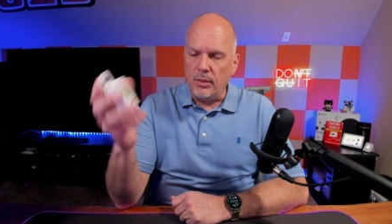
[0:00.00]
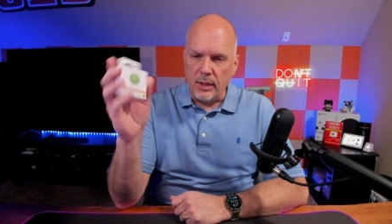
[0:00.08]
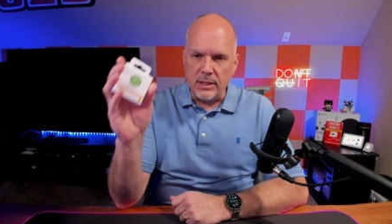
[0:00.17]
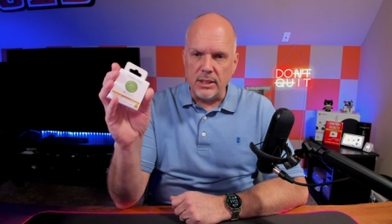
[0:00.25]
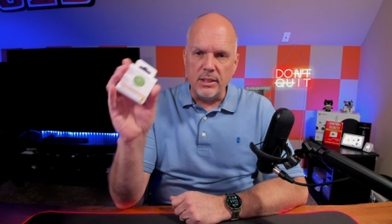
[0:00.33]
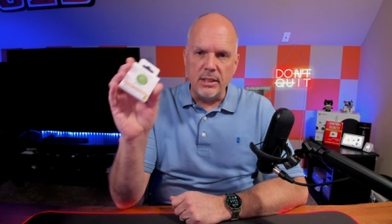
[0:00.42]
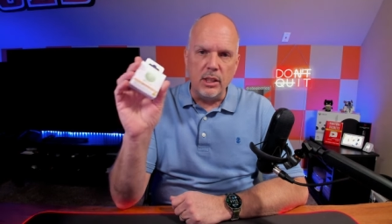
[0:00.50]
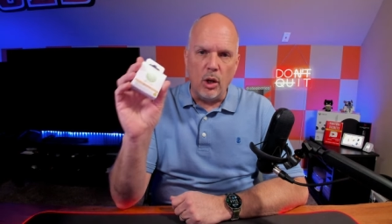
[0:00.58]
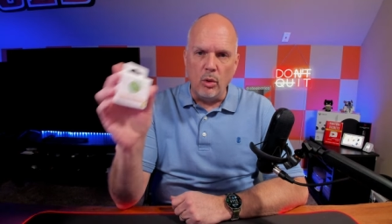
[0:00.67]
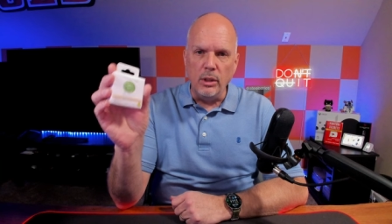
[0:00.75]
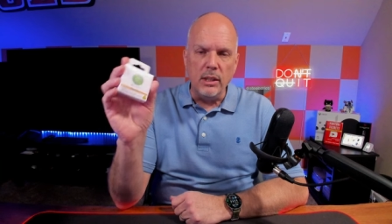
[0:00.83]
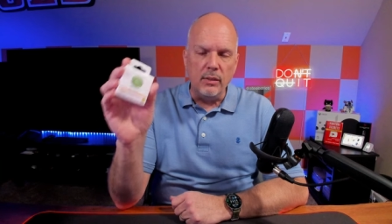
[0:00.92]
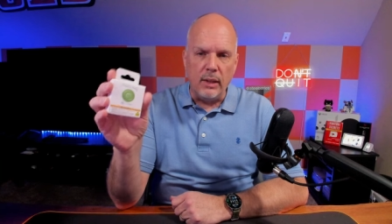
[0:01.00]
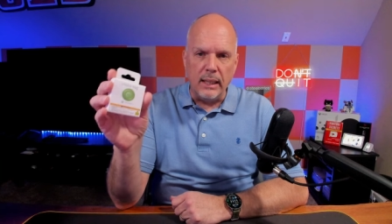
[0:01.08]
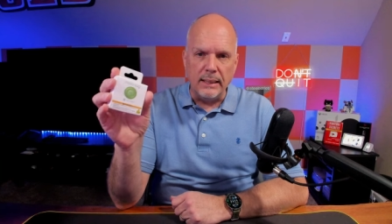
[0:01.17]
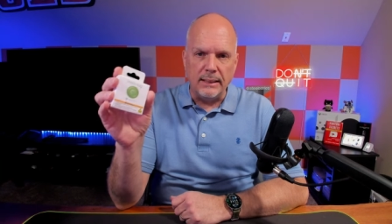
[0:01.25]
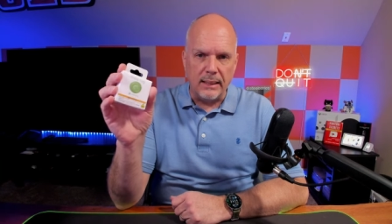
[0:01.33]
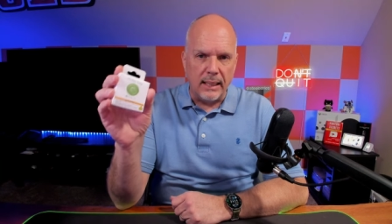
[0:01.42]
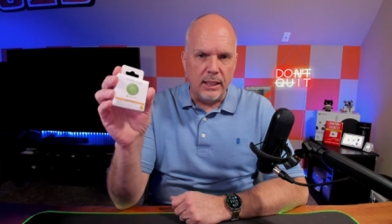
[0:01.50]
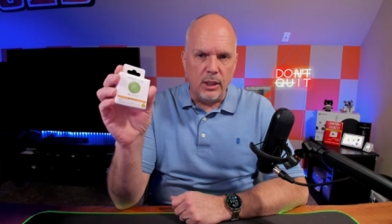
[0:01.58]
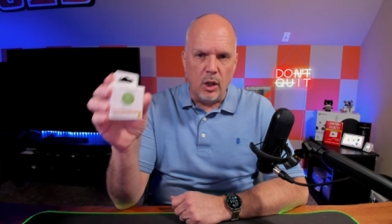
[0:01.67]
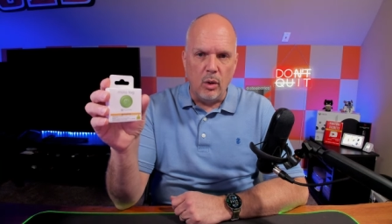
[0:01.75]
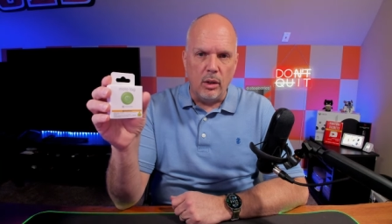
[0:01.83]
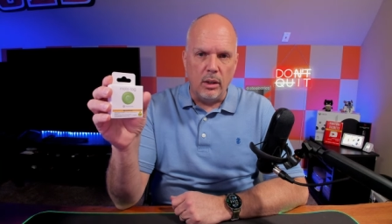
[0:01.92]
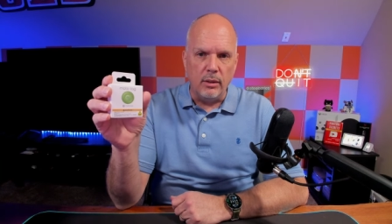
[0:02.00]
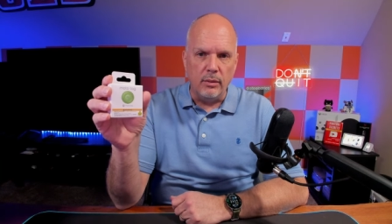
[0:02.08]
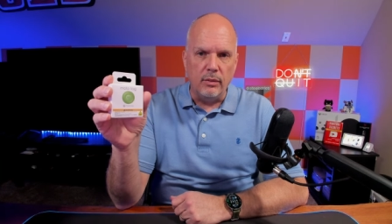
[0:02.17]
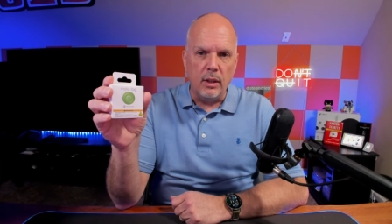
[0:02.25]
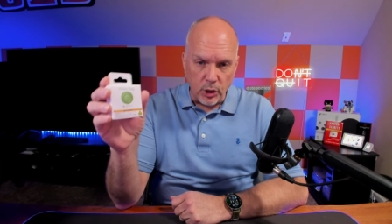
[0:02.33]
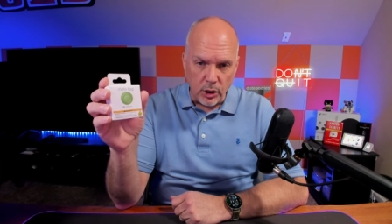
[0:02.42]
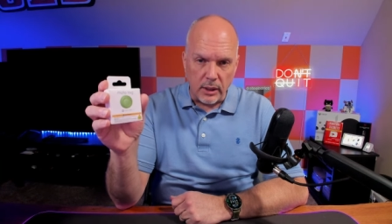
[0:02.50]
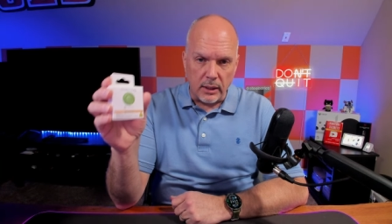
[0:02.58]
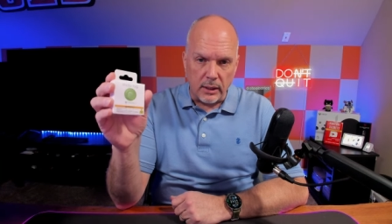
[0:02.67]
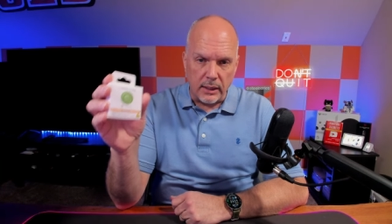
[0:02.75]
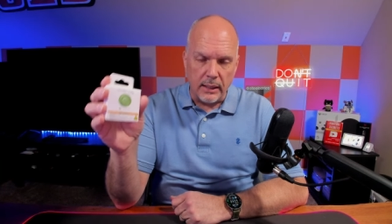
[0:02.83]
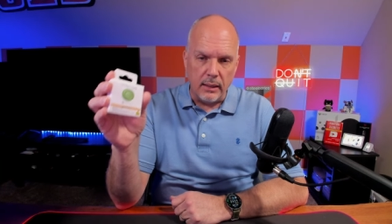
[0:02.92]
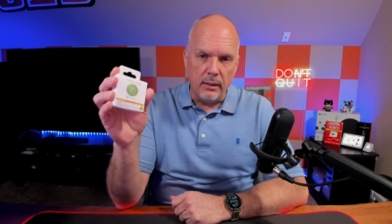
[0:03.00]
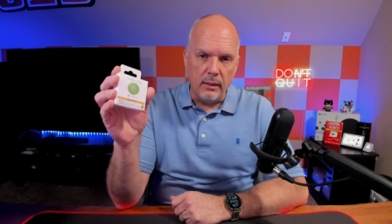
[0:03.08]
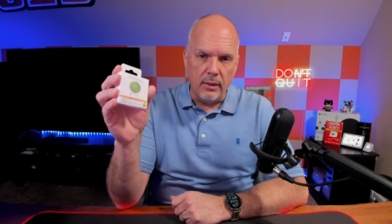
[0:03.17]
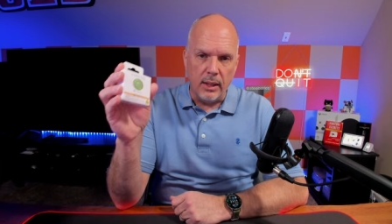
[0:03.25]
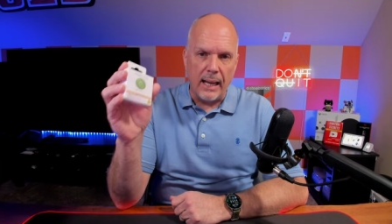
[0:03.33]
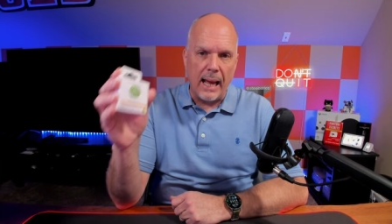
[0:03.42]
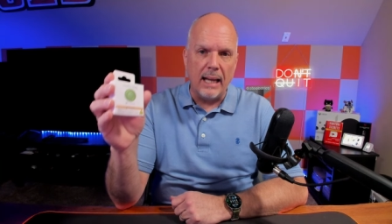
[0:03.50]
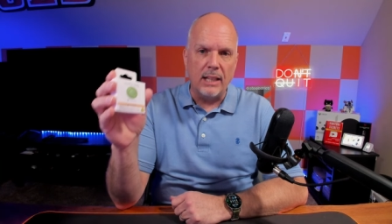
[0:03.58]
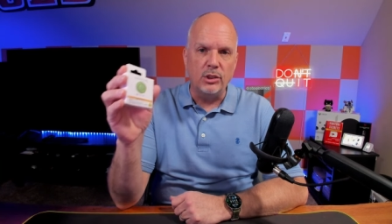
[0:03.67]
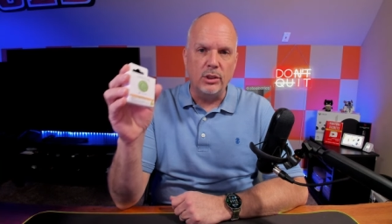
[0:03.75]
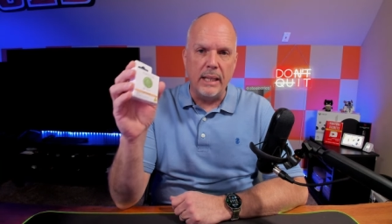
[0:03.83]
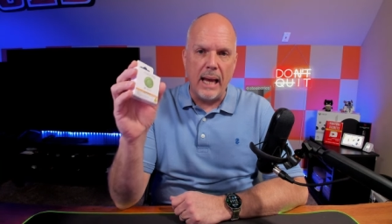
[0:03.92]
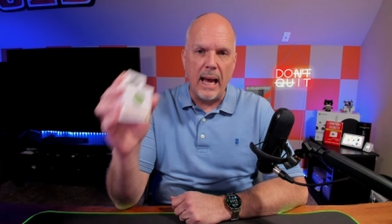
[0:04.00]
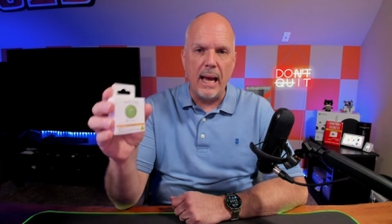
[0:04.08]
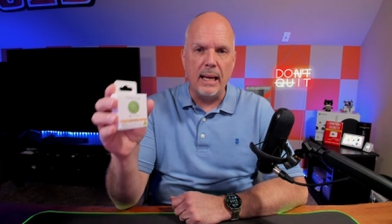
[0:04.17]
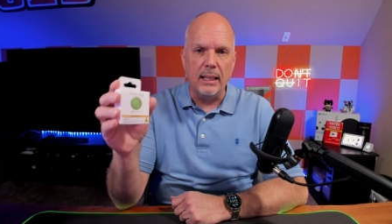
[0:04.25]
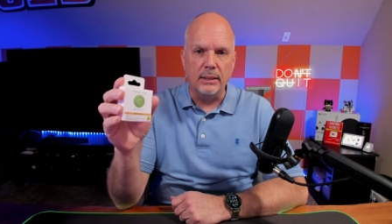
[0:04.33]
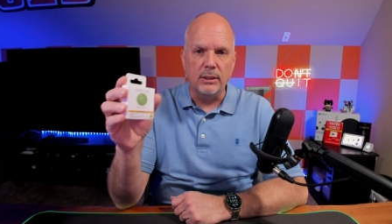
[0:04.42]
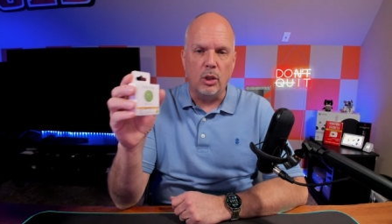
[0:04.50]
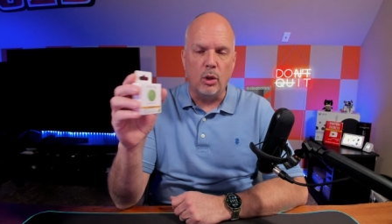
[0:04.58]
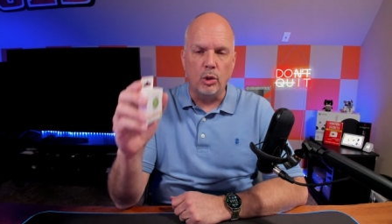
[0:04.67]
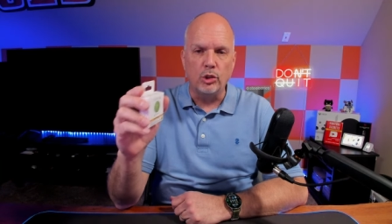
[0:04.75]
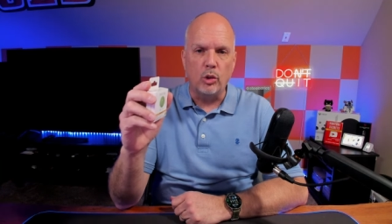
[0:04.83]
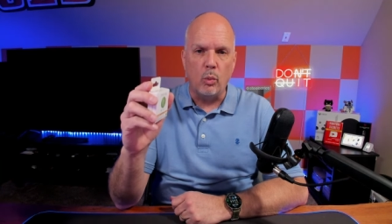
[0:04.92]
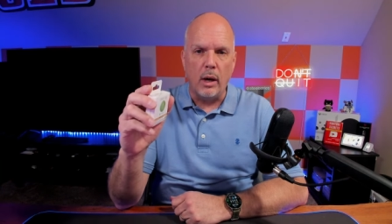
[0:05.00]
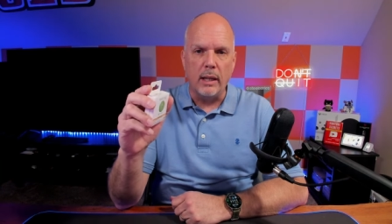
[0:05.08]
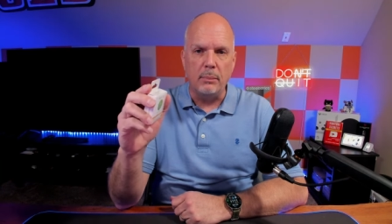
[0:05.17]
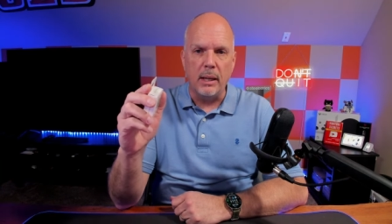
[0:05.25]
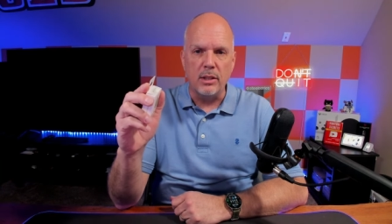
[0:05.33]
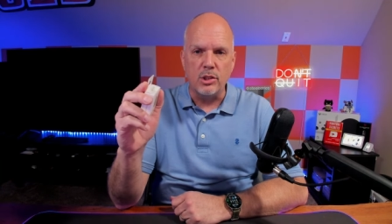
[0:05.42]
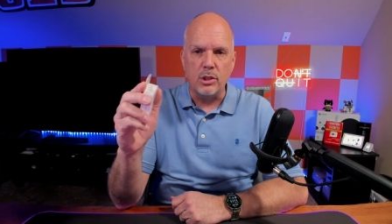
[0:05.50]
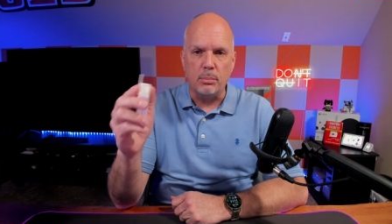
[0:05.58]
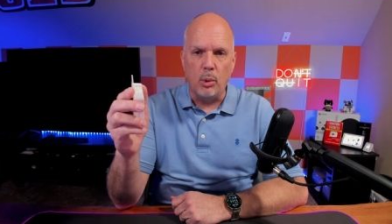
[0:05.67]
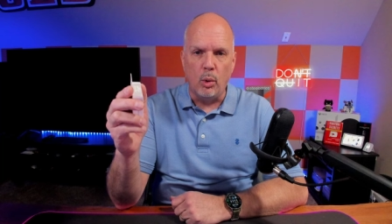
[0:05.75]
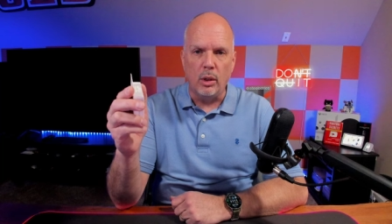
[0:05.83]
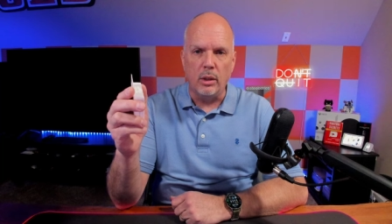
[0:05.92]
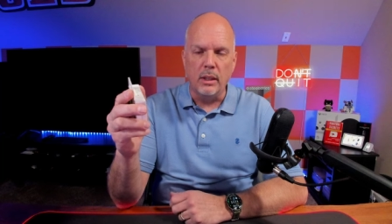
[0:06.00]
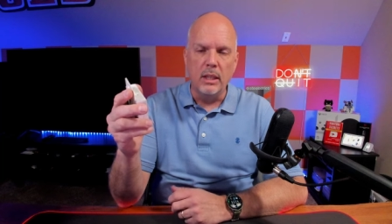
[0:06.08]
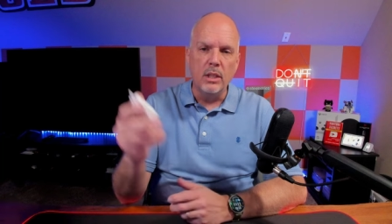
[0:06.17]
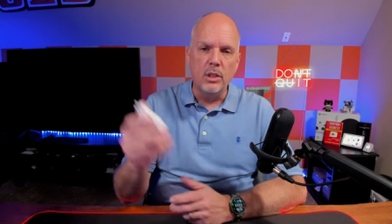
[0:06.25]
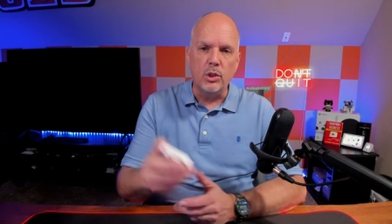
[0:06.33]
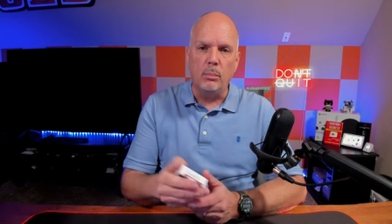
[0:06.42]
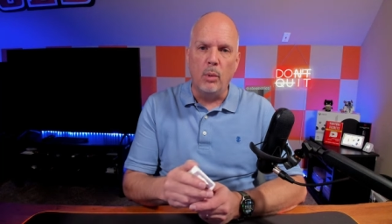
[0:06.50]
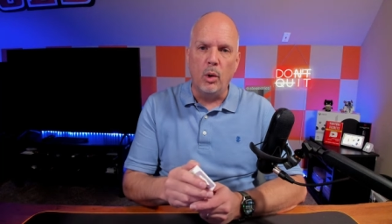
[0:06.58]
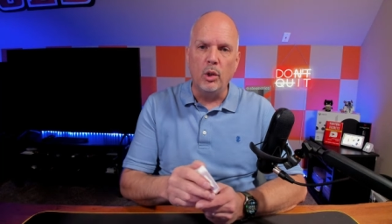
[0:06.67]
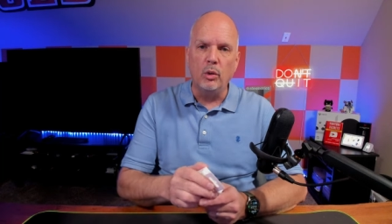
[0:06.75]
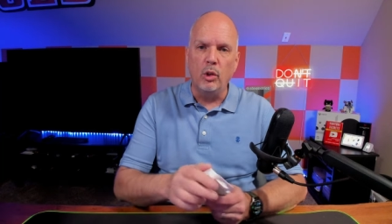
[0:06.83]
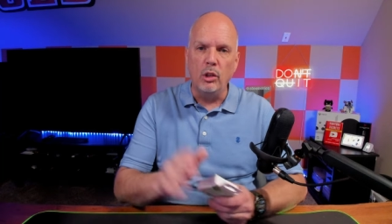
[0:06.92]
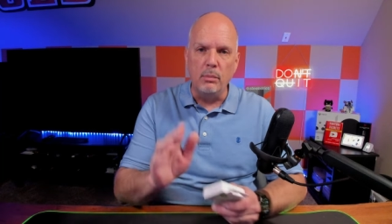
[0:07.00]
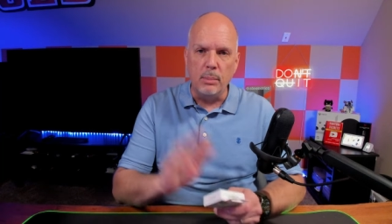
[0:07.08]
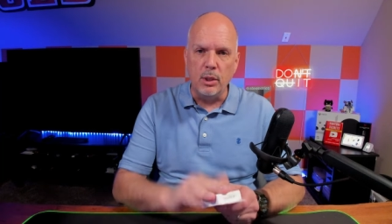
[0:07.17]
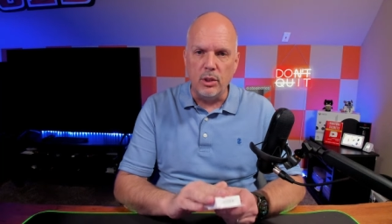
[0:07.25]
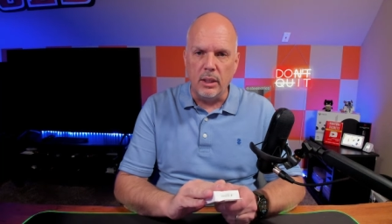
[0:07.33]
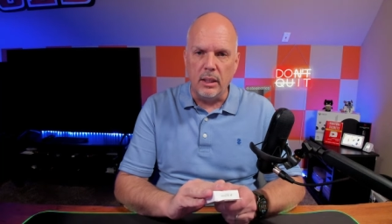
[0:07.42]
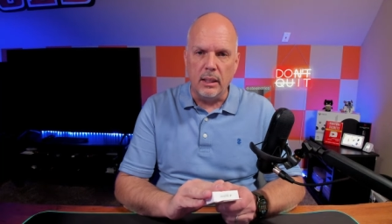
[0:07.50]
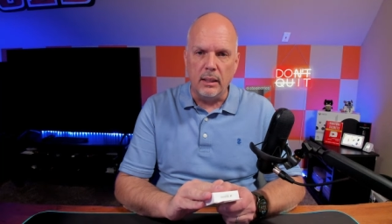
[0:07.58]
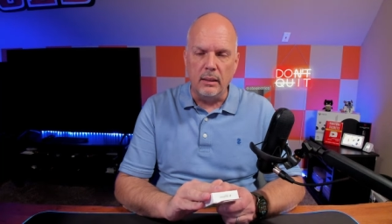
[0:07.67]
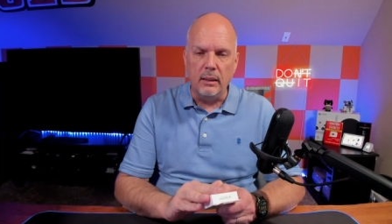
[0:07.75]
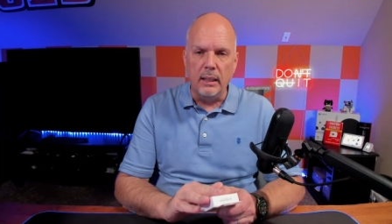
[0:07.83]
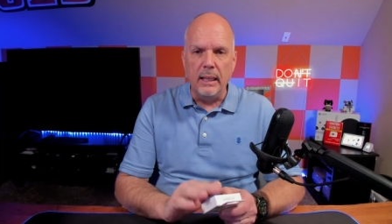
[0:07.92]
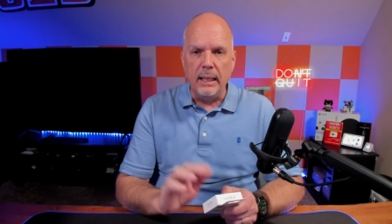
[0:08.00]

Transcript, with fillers: This is the only device that I know of currently that actually has ultra wideband support. So Motorola built it in